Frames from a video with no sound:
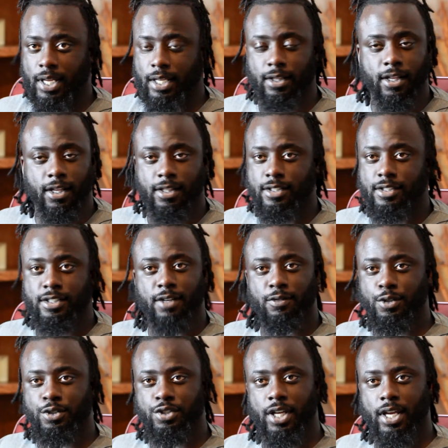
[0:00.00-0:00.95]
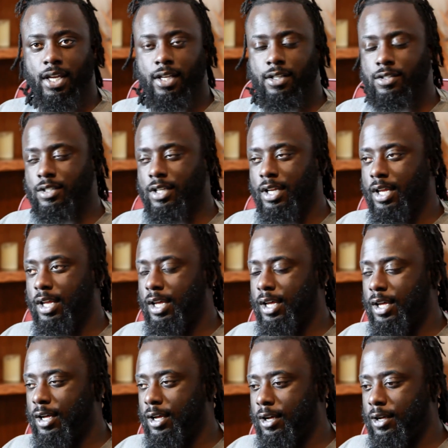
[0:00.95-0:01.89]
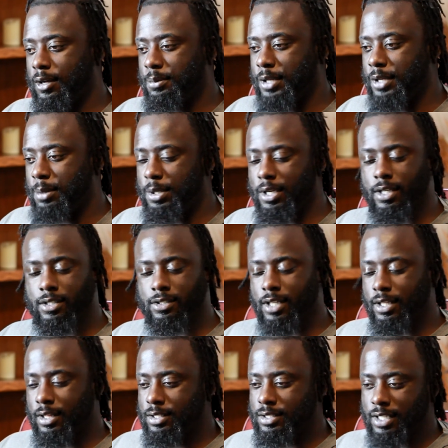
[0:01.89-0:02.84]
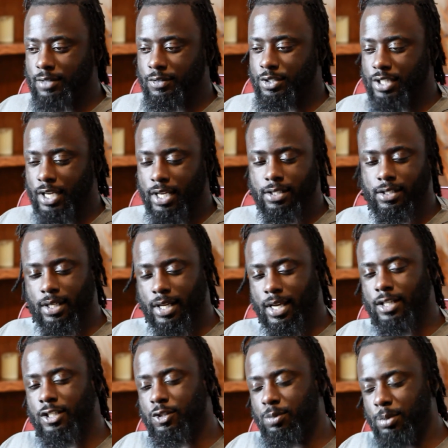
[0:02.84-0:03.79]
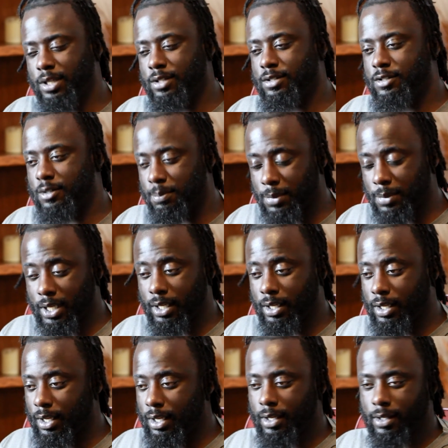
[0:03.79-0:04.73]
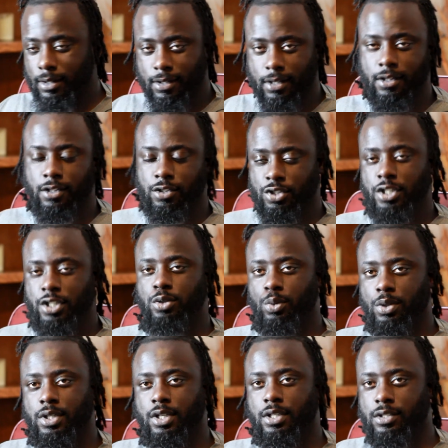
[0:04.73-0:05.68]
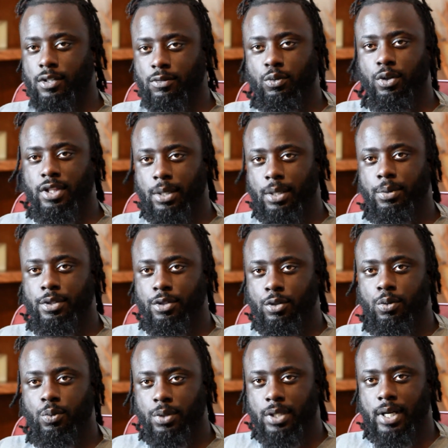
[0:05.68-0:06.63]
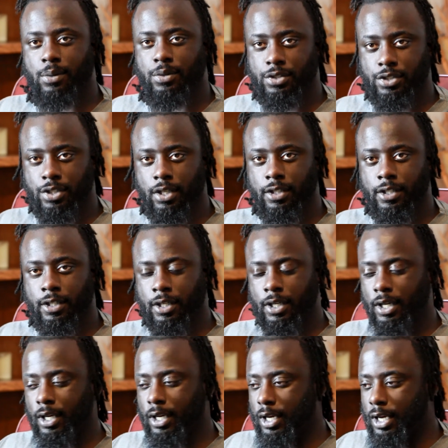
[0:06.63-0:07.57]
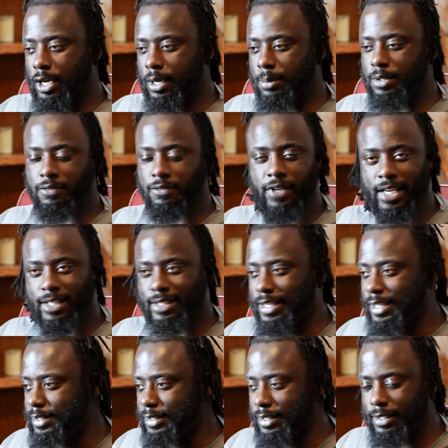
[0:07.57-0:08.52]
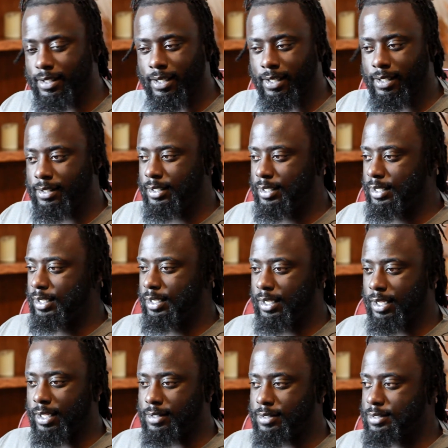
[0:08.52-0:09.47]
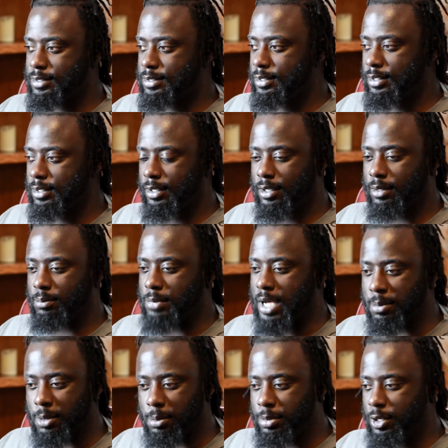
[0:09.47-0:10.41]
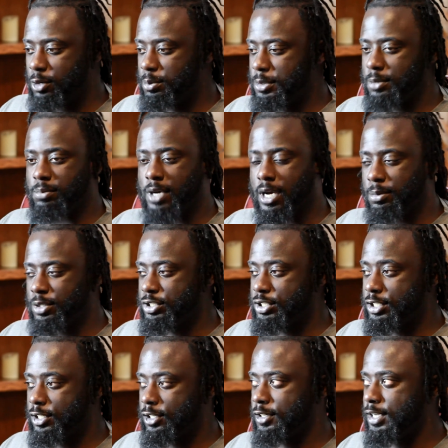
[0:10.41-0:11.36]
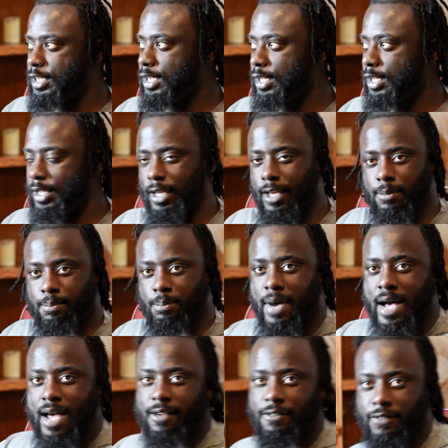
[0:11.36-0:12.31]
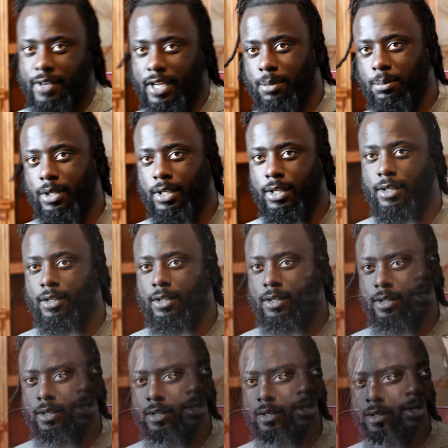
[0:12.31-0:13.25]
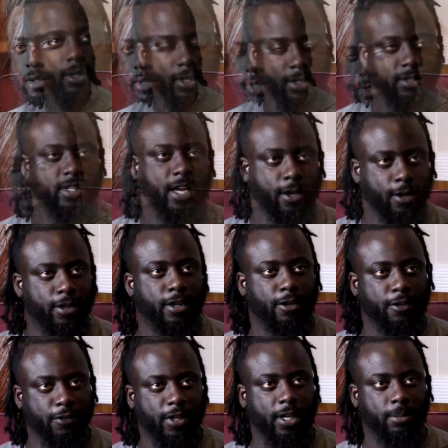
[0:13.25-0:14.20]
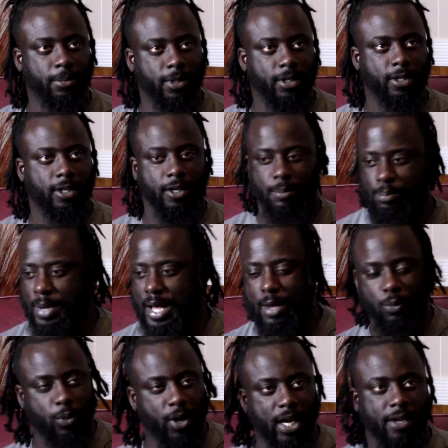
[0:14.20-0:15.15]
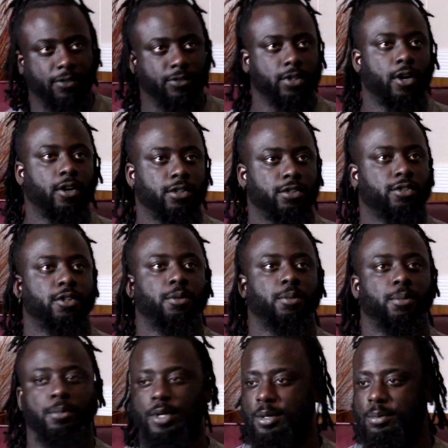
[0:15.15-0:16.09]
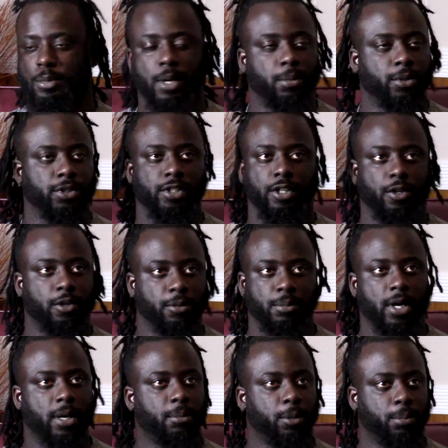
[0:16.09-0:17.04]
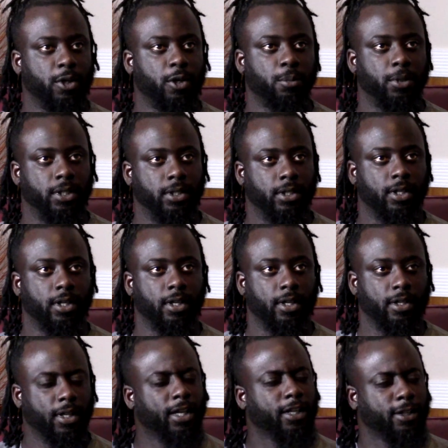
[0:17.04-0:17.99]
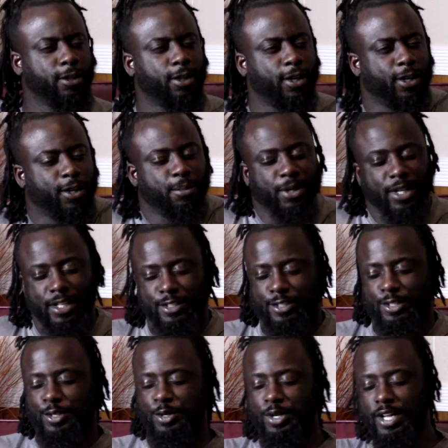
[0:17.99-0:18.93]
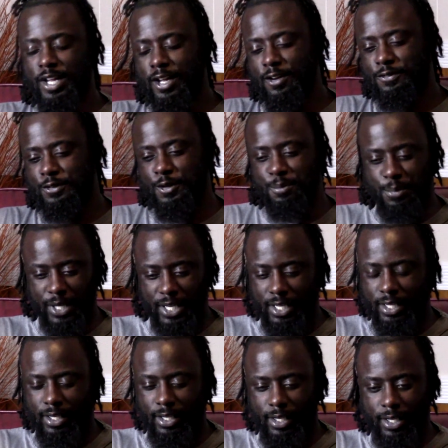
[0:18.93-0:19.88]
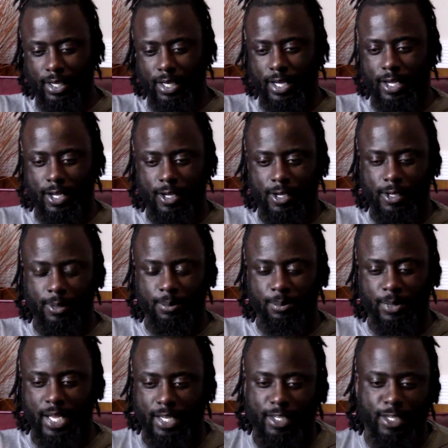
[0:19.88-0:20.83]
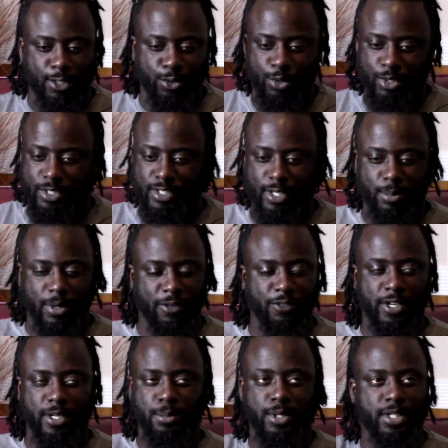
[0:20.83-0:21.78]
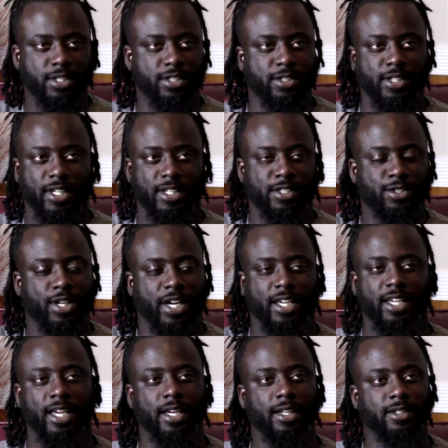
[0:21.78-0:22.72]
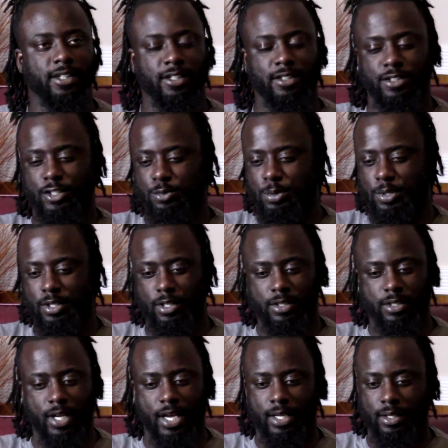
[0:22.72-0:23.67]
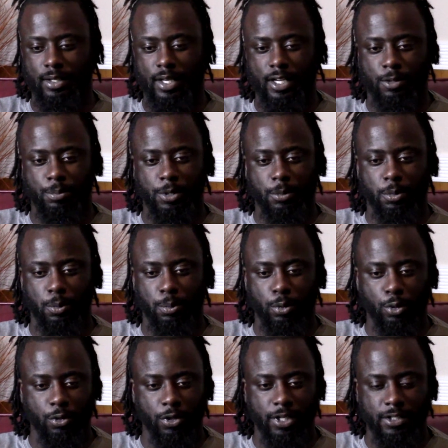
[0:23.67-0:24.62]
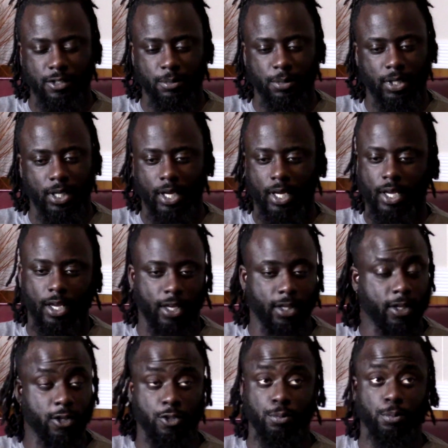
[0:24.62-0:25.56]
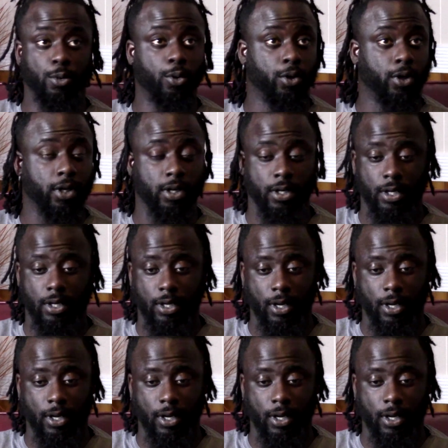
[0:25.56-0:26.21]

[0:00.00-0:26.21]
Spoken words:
Like, nothing's ever changed. And because nothing's ever changed, it kind of speaks to me, to the genuineness of what they were doing when I was younger. The fact that, again, it's Mama Billman, Mama Cheryl, and my family is now their family. My wife talks to Mama Cheryl and Mama Billman. Like, you know what I mean? So for me, I guess you could say my family is gigantic just because I had a lot of people pour into me, and there's more.